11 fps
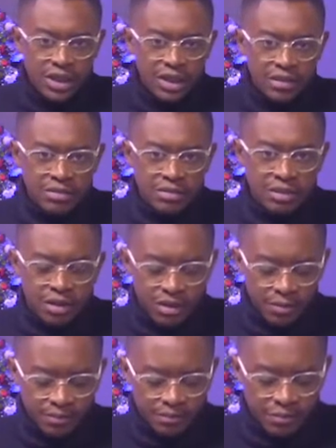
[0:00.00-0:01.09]
the uh,
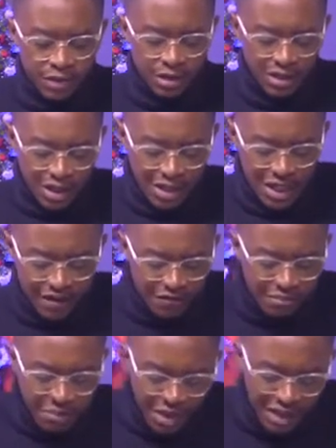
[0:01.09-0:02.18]
um, things that are